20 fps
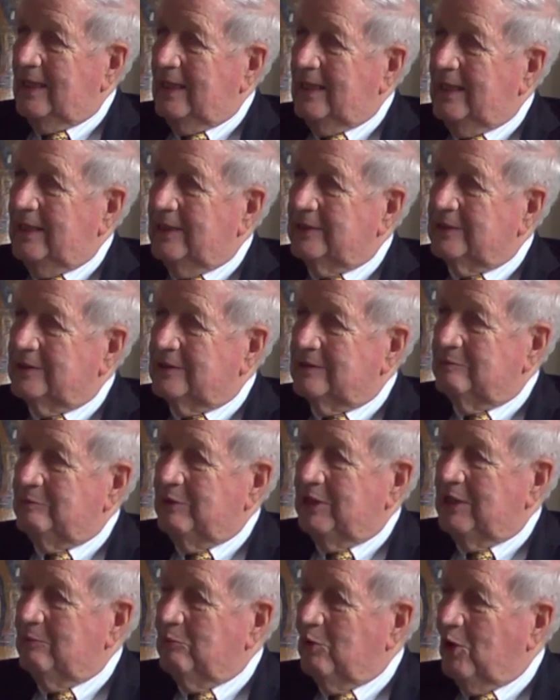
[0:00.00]
his
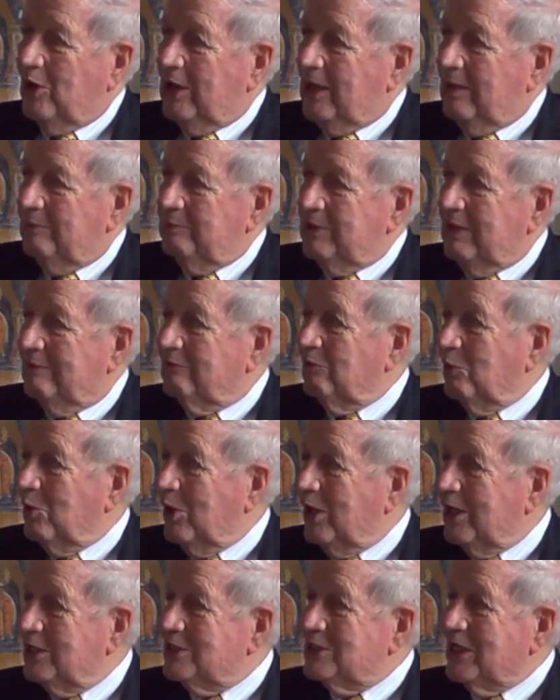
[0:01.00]
being brought up never
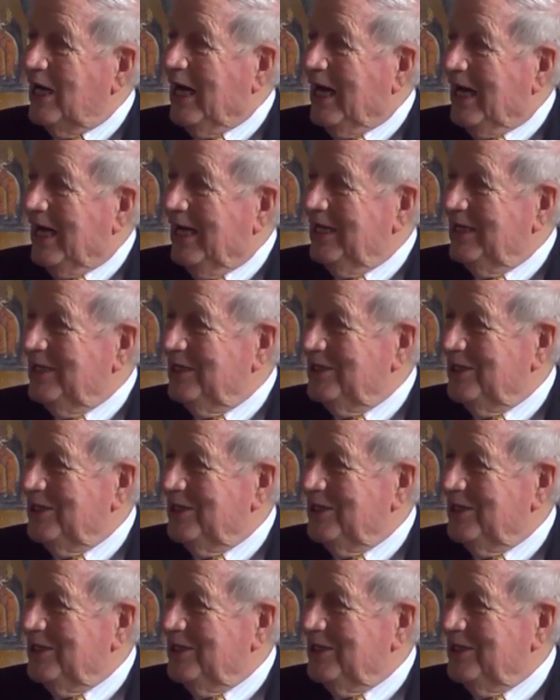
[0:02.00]
wearing a tie,